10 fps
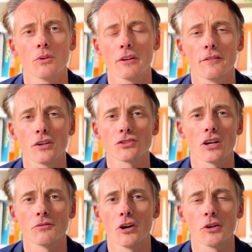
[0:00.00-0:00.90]
When I first
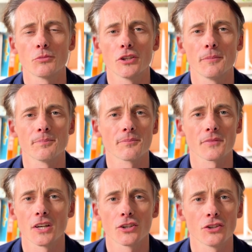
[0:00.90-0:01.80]
started riding with them,
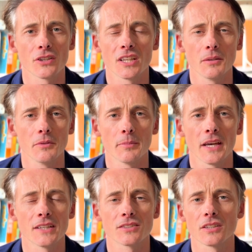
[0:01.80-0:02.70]
I couldn't keep the
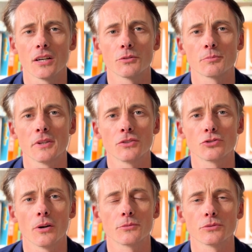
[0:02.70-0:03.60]
pace. I was being
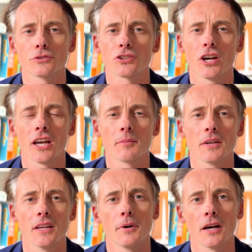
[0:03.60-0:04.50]
dropped all the time,
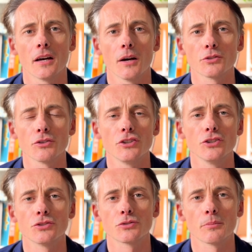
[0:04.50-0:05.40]
but I was only
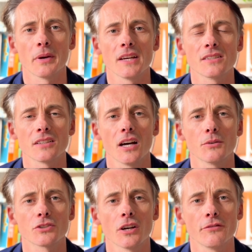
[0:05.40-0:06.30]
used to a pace that I
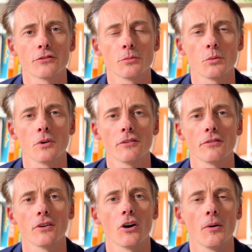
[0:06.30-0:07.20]
was comfortable with
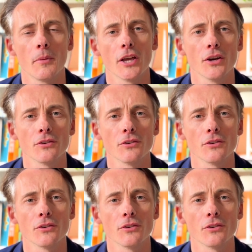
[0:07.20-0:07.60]
on my